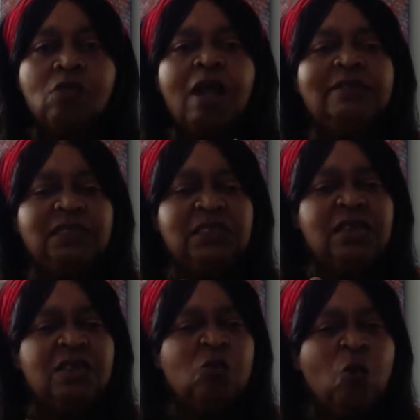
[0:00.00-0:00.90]

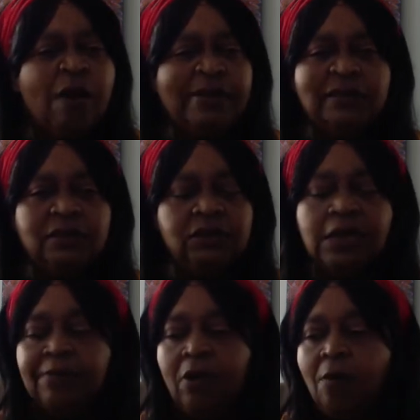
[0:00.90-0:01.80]
1981, that's a long
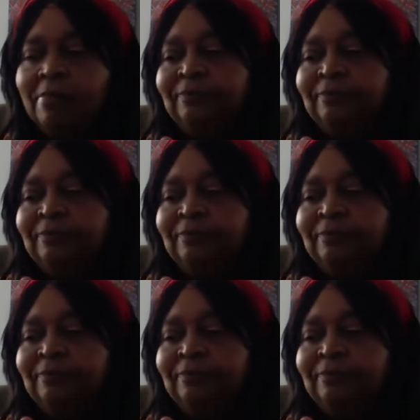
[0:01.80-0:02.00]
time ago.